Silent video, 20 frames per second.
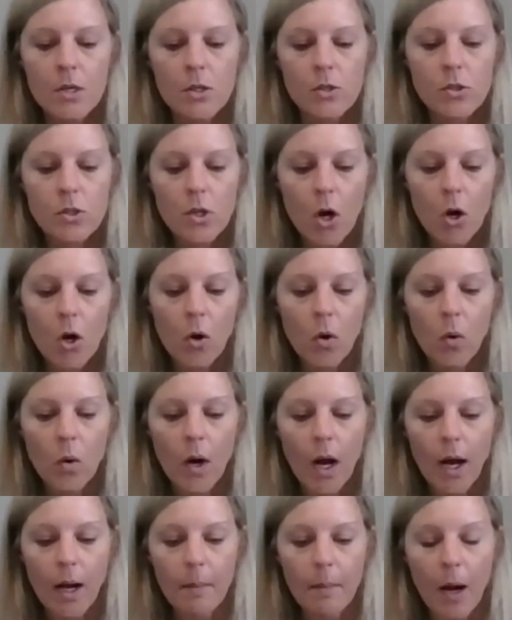
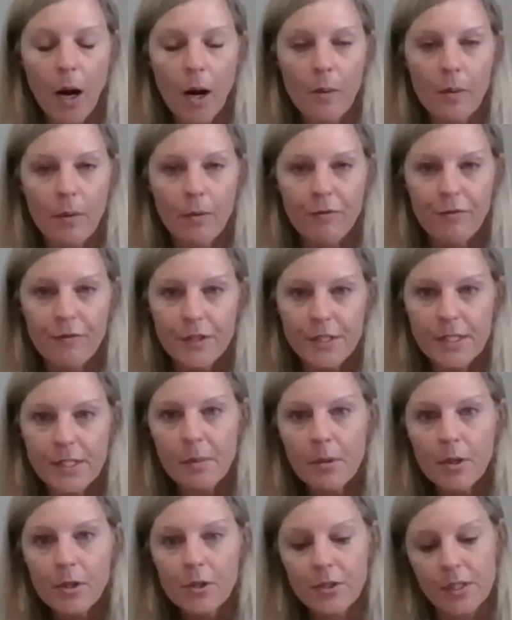So our
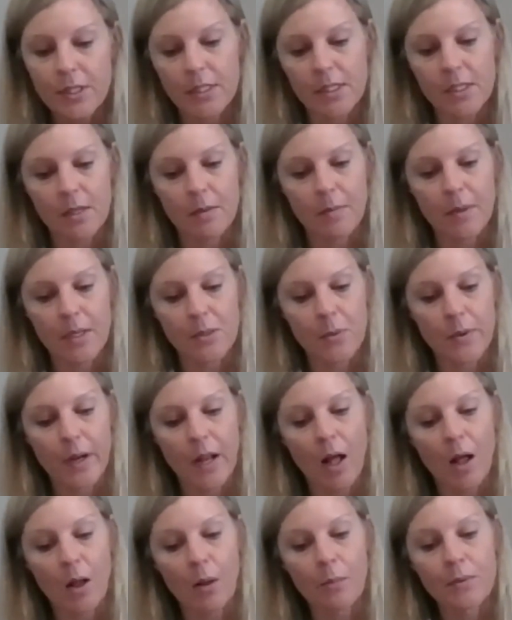vestibular system is what
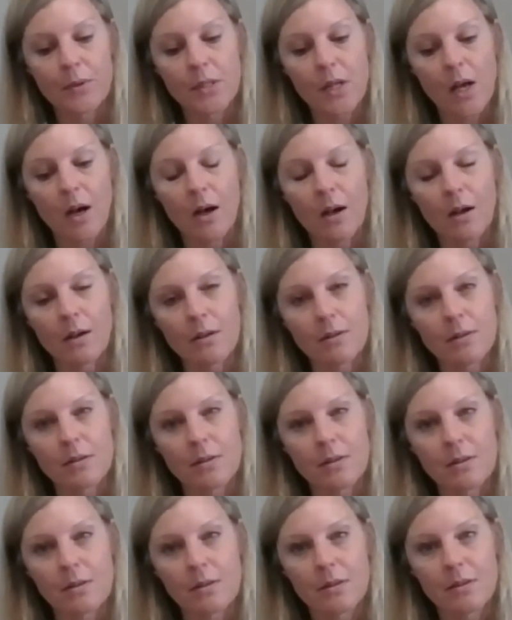helps
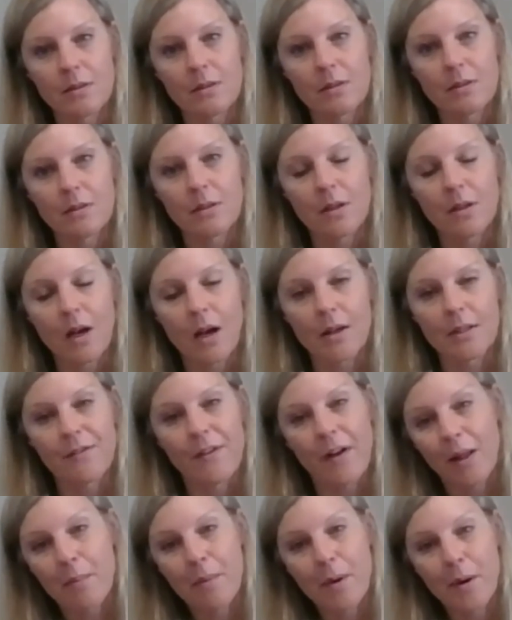us
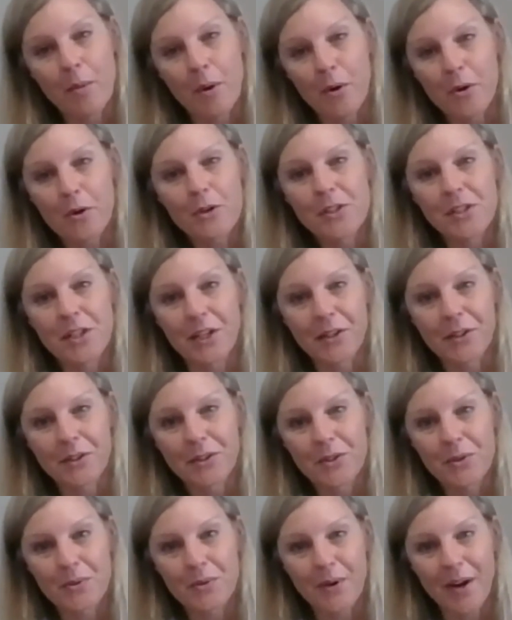develop our motor
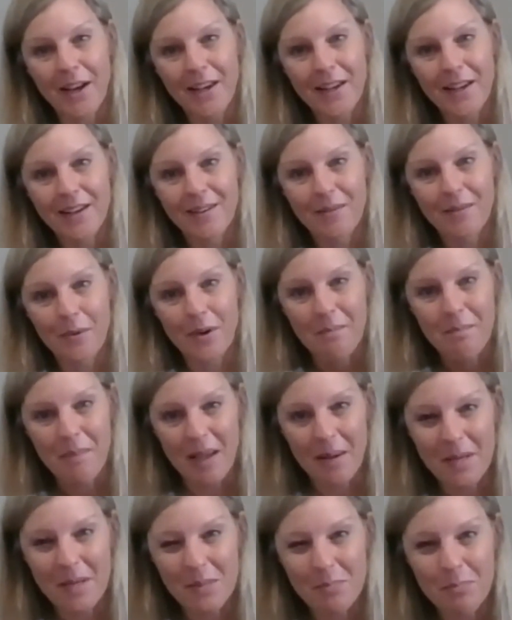skills, right? When
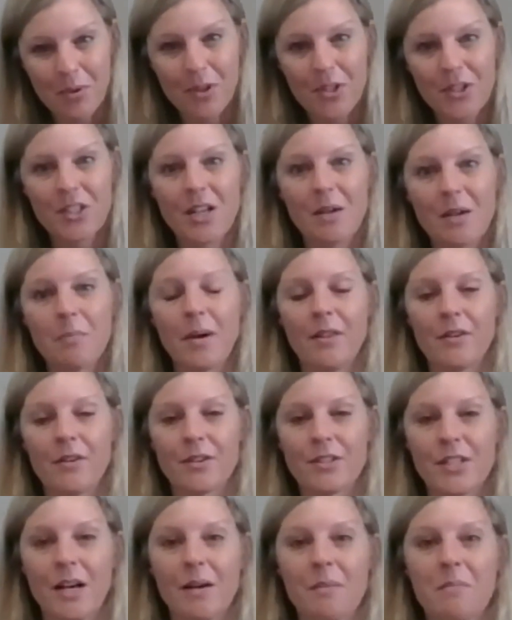babies push up on
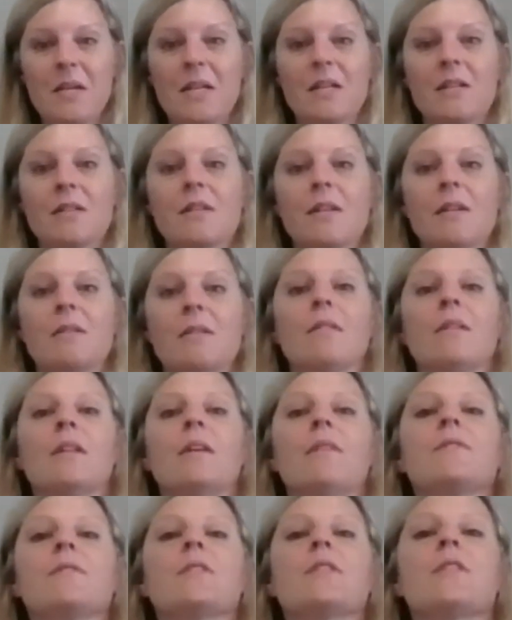their tummies and
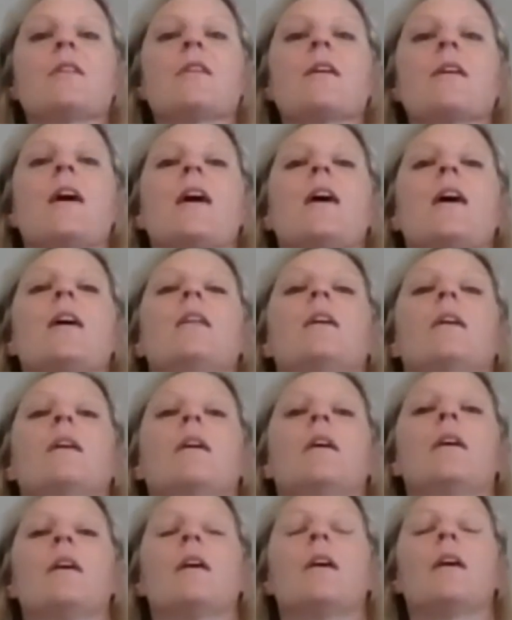lift their head,
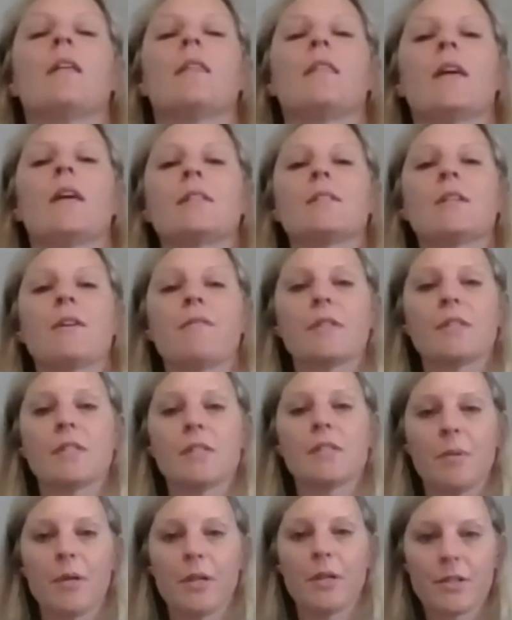that's our
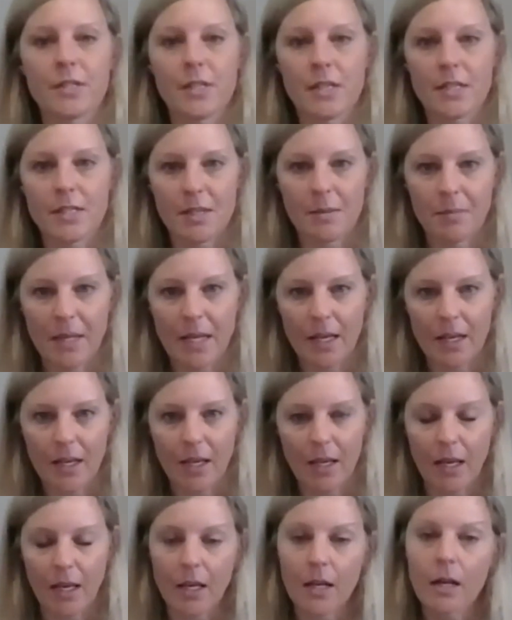vestibular system
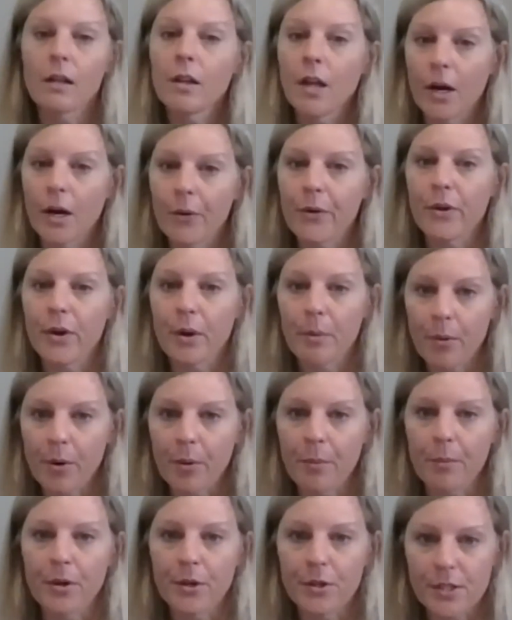kicking in along with our
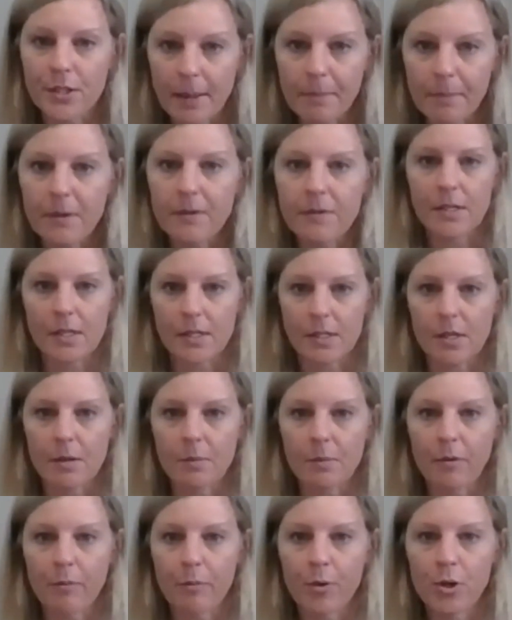proprioceptive
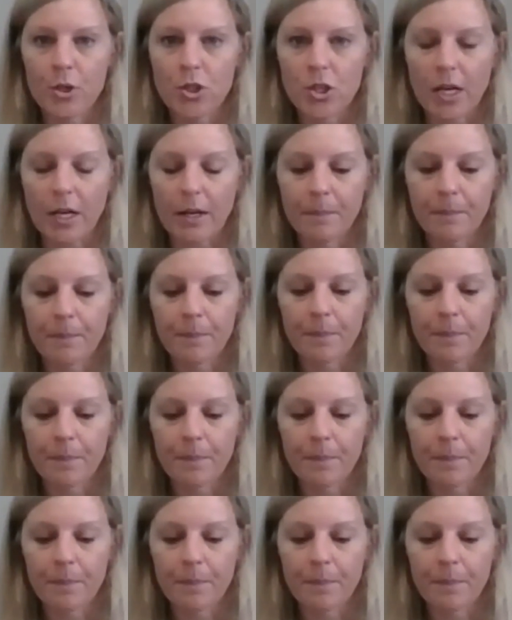system of pushing.